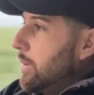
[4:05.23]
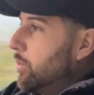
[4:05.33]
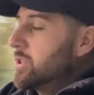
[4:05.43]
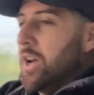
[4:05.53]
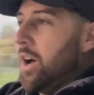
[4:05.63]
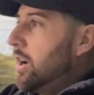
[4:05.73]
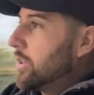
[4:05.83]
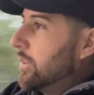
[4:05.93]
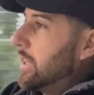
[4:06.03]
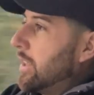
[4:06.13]
It wasn't
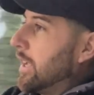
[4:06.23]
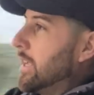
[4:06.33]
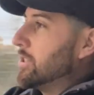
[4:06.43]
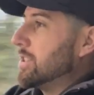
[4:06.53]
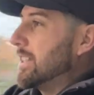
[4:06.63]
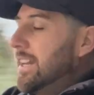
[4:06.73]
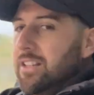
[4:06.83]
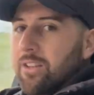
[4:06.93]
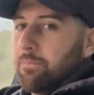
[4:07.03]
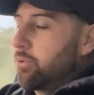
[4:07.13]
hard or anything, it's just to get it
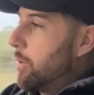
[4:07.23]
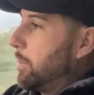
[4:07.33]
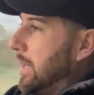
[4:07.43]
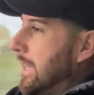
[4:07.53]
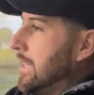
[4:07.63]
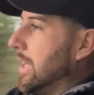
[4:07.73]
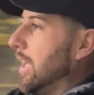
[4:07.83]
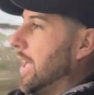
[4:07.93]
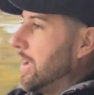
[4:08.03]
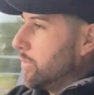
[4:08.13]
done properly,
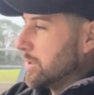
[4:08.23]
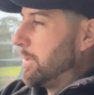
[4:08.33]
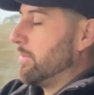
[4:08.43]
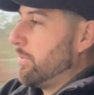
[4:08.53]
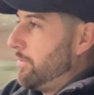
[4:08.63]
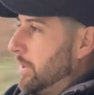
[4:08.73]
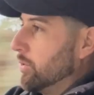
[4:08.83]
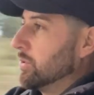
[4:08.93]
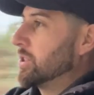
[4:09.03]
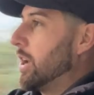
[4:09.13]
it was a bit of a
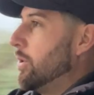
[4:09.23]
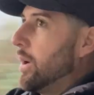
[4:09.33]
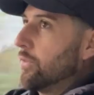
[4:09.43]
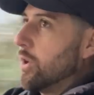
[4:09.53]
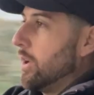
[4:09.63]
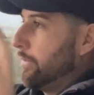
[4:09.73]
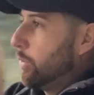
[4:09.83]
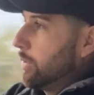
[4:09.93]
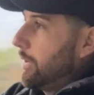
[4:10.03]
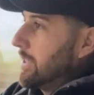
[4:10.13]
fiddle. So I've got a
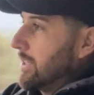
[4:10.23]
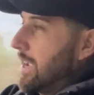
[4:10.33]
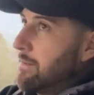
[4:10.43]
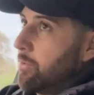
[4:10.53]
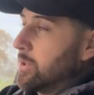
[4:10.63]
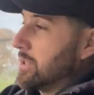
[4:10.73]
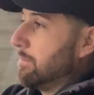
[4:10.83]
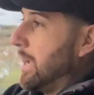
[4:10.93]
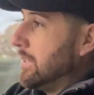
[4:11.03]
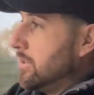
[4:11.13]
forward-facing camera, which is the
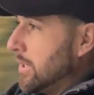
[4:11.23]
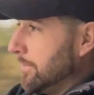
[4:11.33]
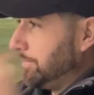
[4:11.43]
main unit.